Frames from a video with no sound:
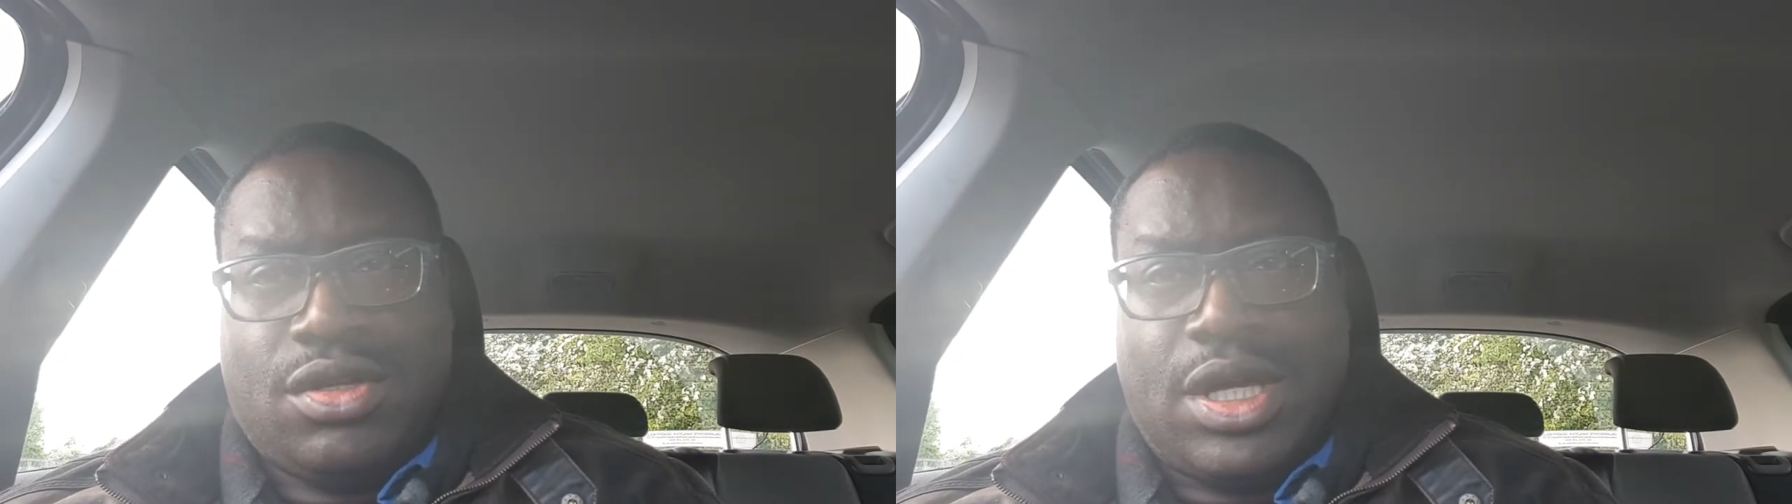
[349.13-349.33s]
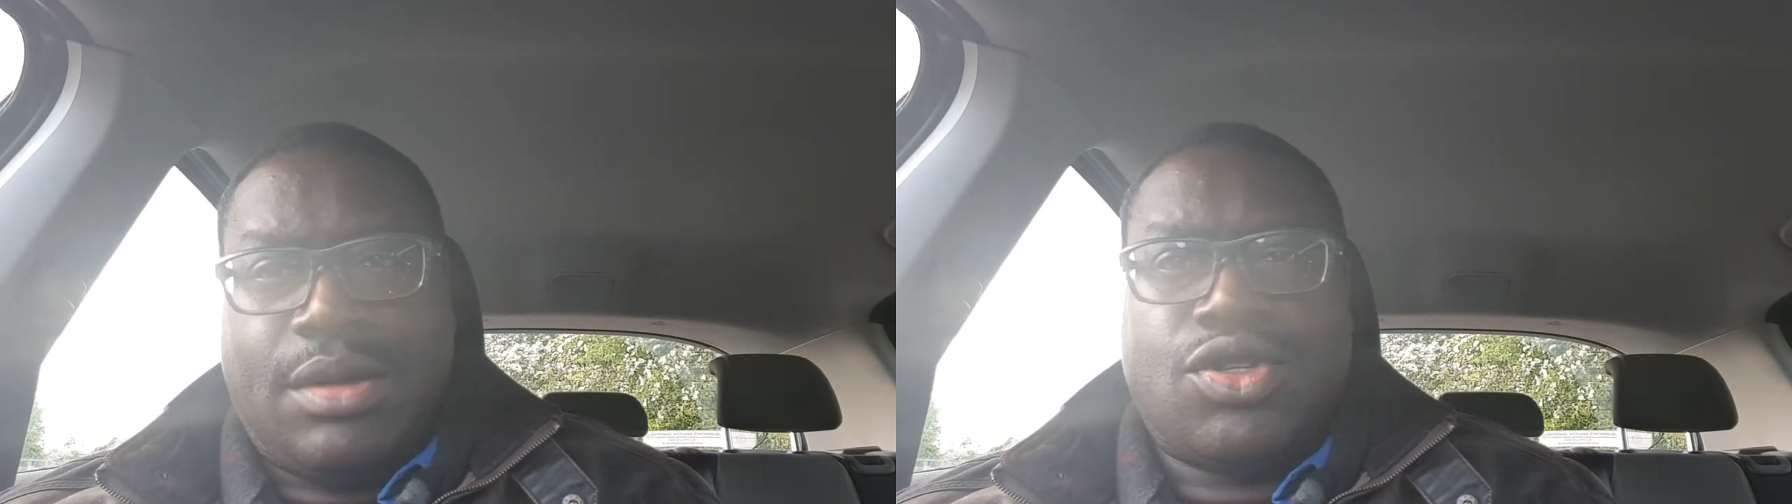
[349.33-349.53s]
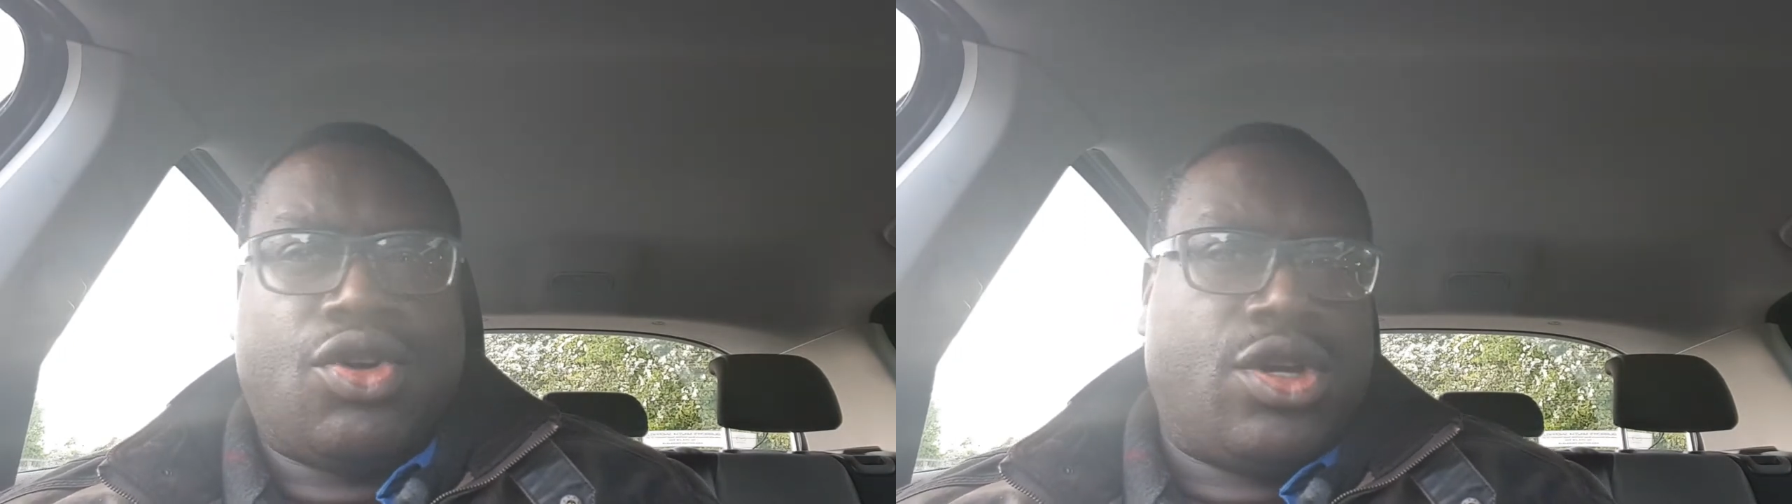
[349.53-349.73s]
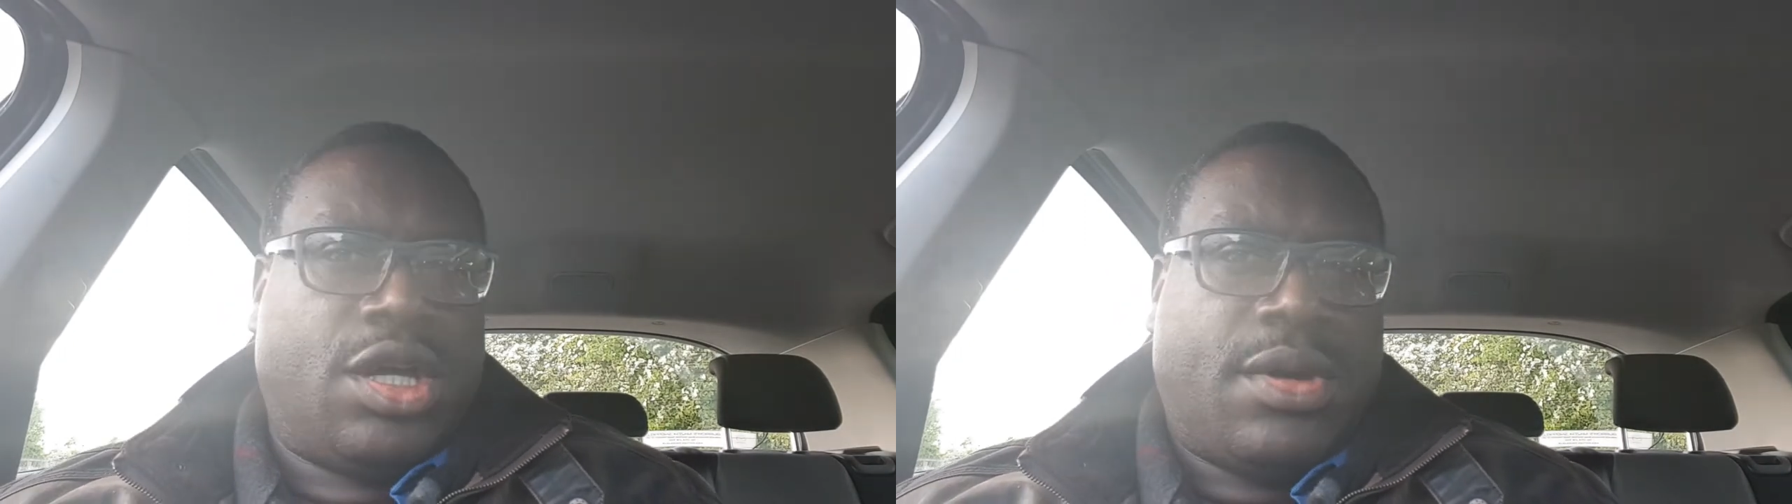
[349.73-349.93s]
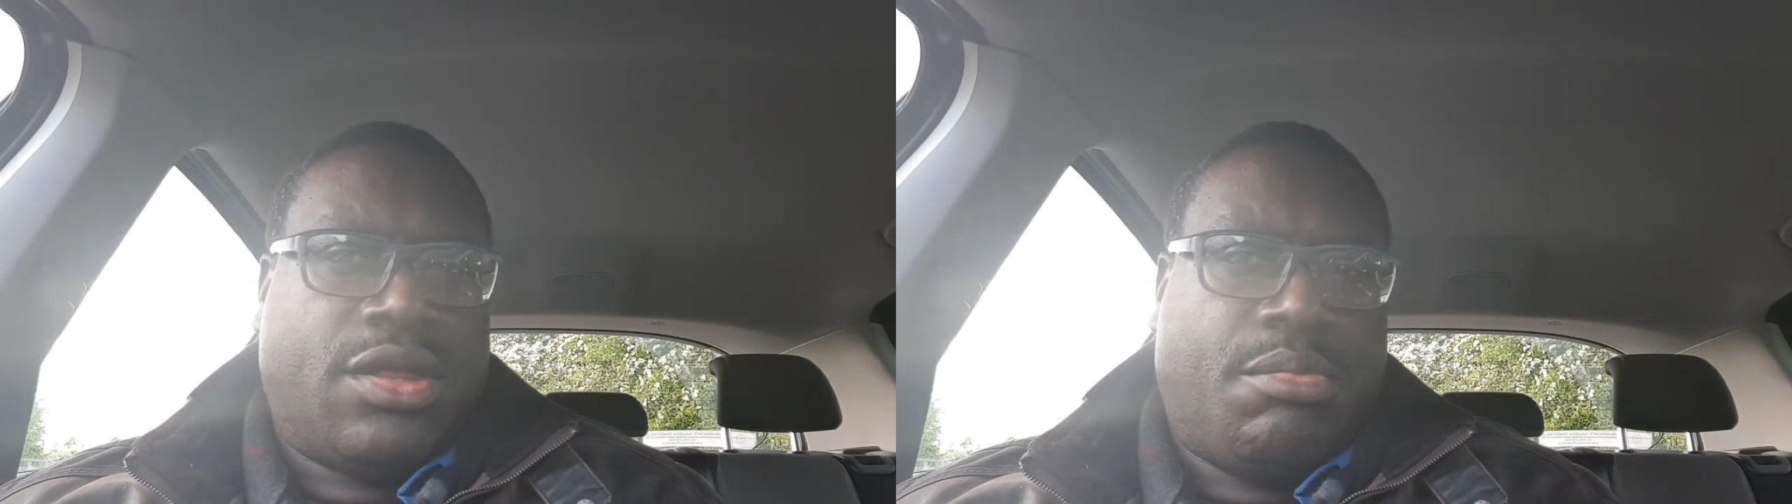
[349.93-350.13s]
I'm talking
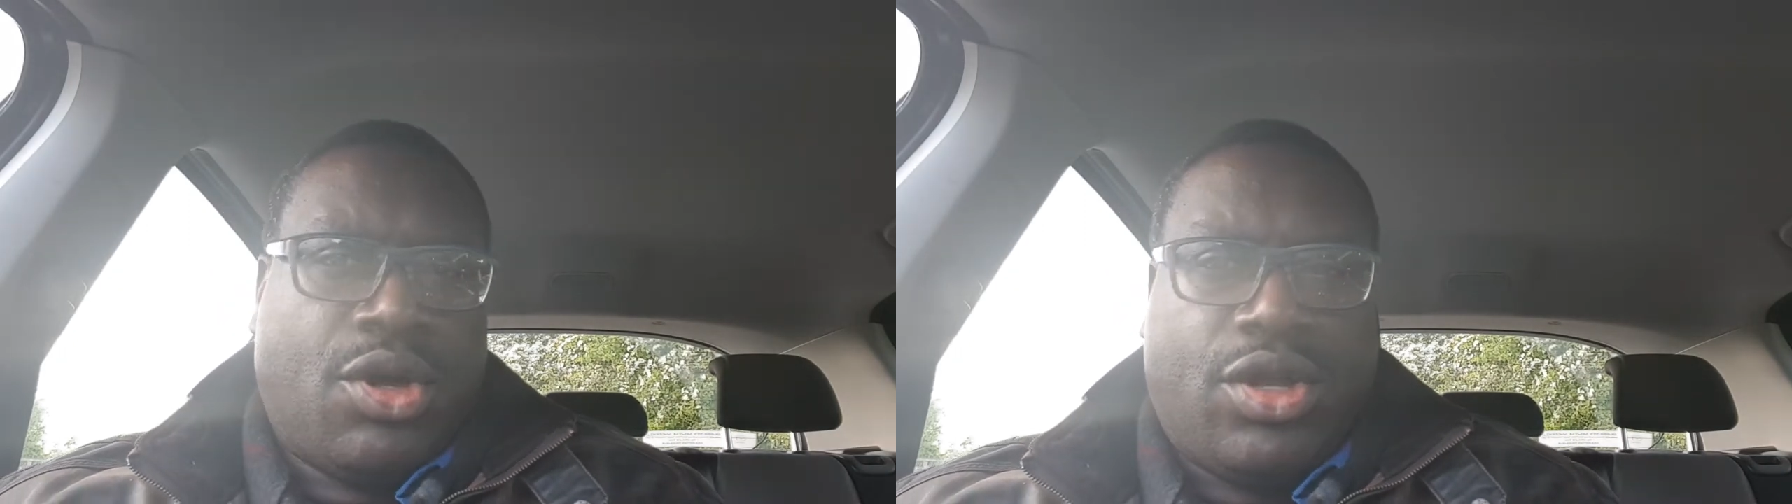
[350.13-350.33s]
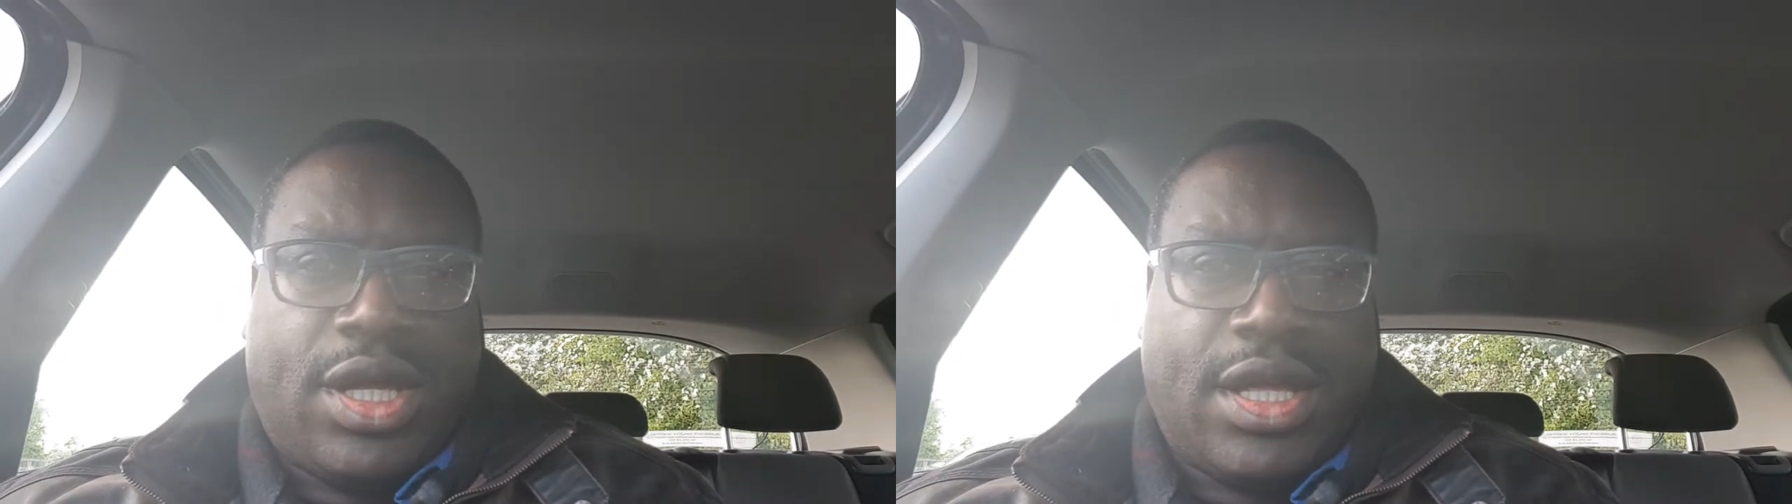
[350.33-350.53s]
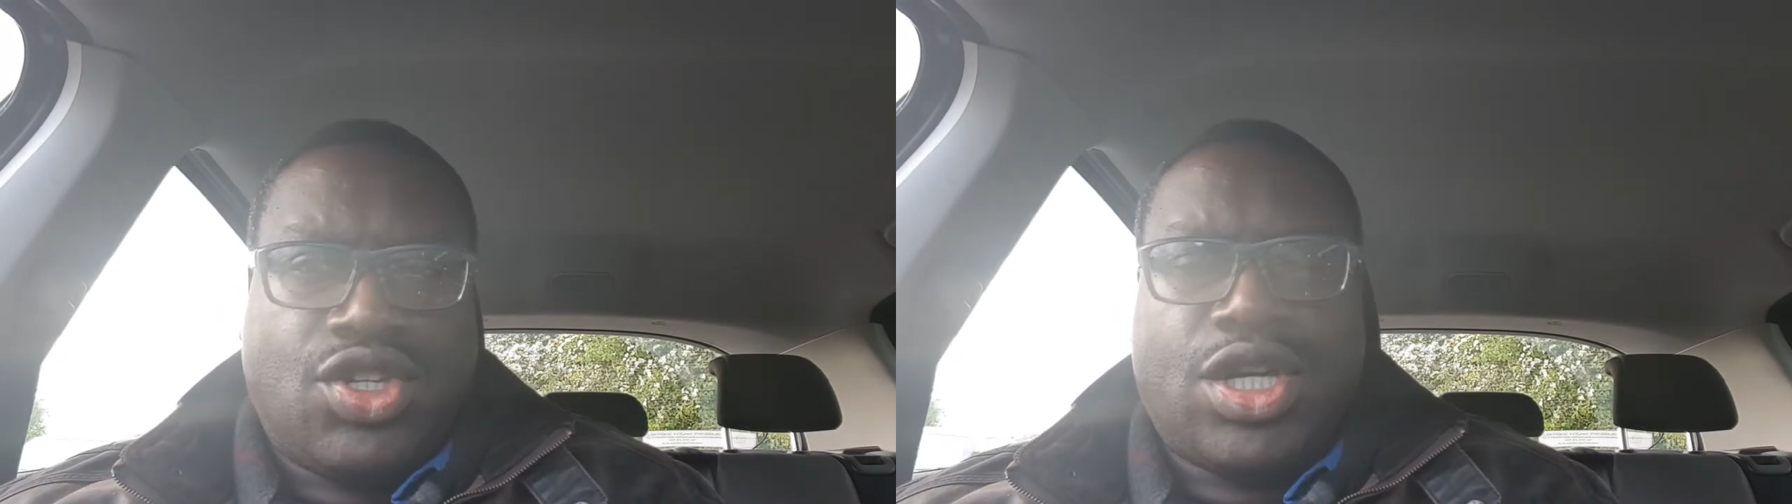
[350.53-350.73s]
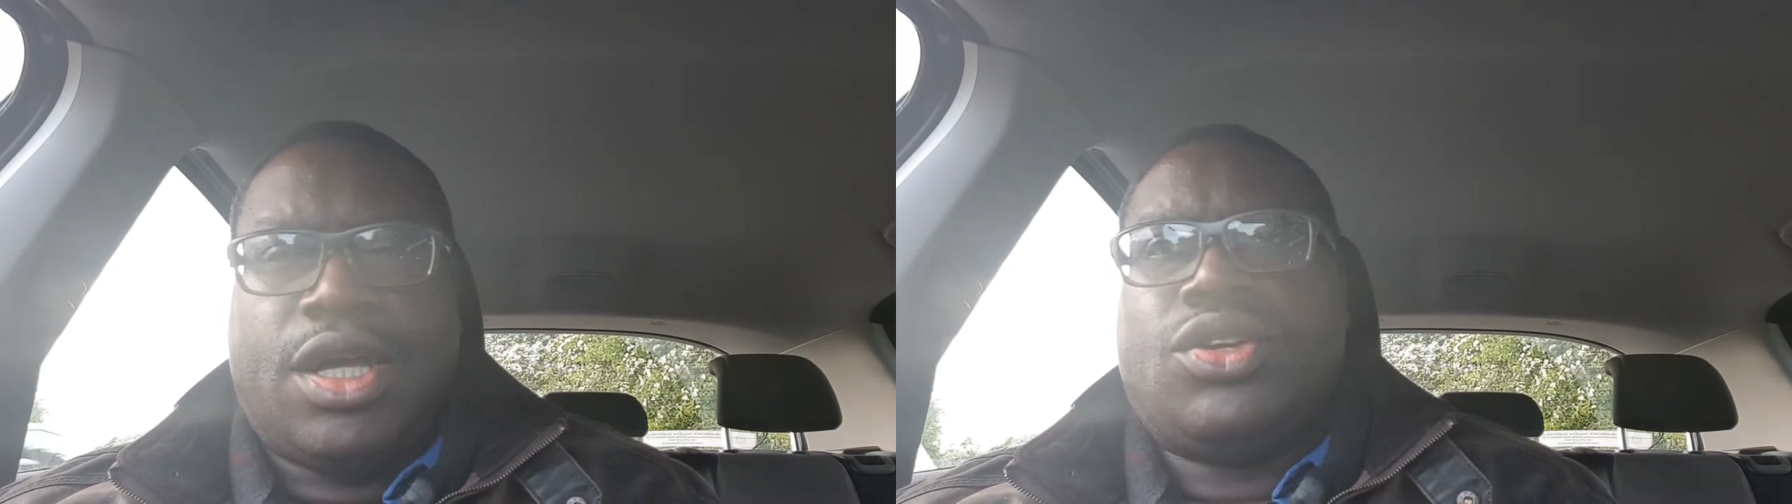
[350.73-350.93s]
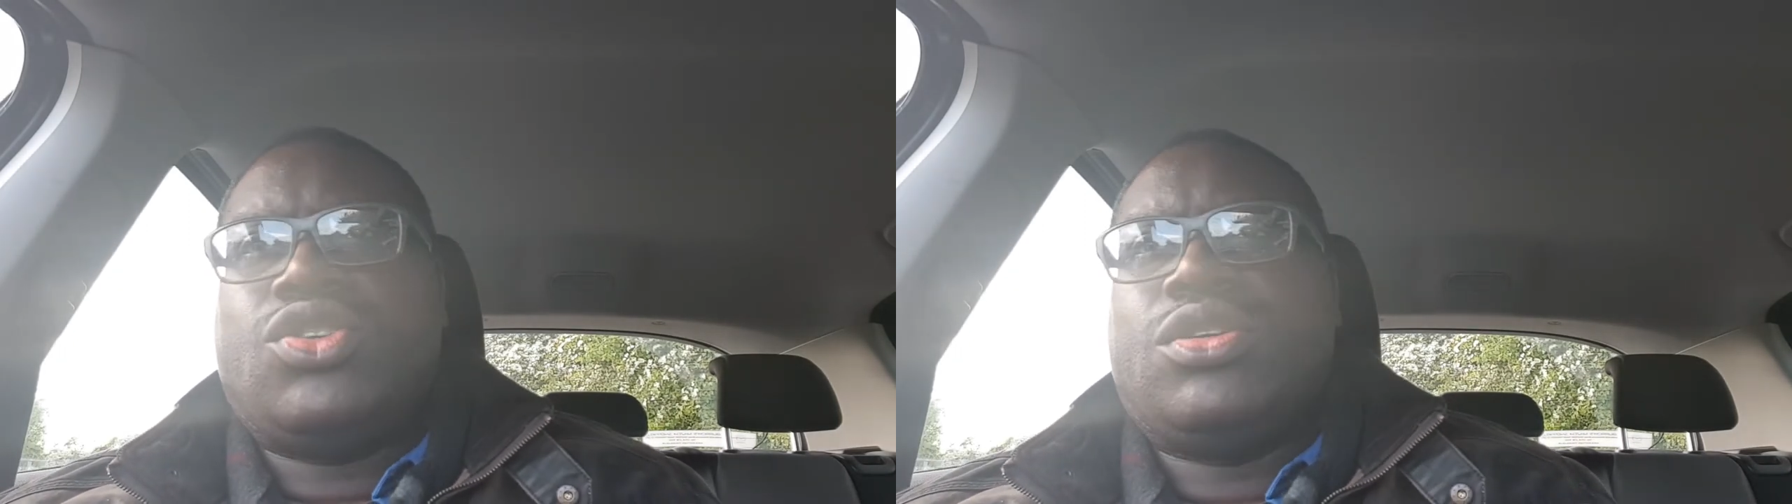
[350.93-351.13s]
about the born again church,